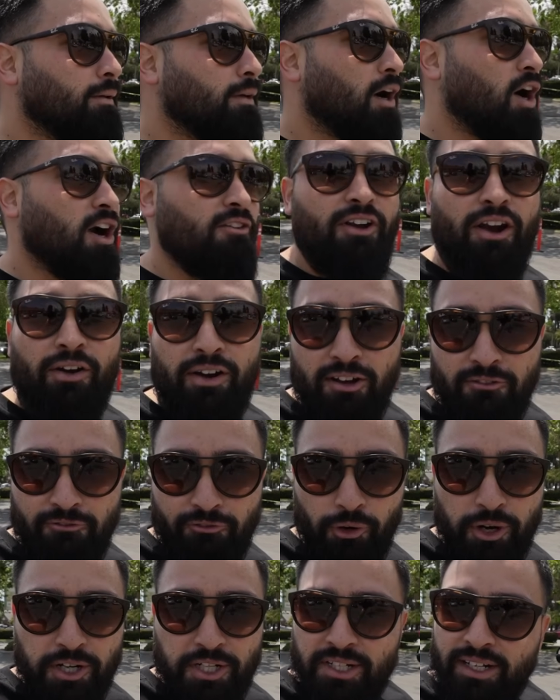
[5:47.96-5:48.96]
are very
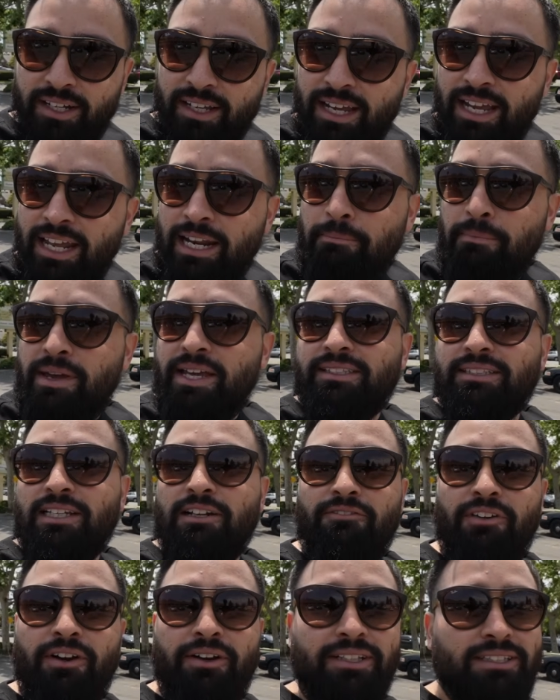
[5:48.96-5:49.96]
unfortunate, and it makes it
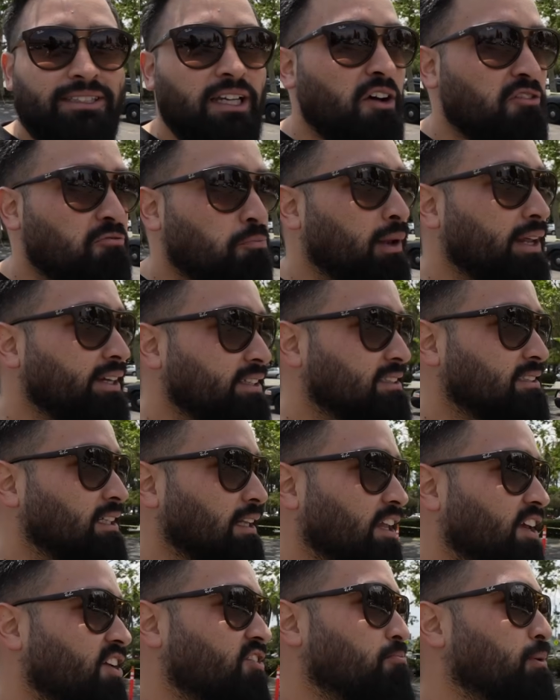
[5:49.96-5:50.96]
a very tough place to
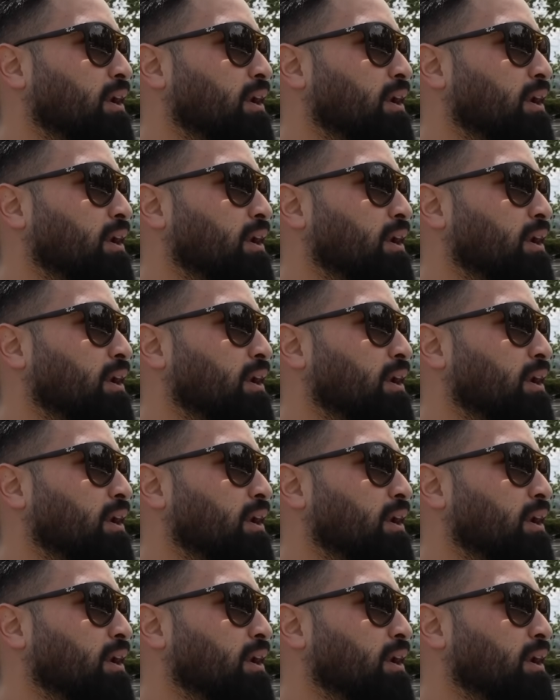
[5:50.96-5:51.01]
live.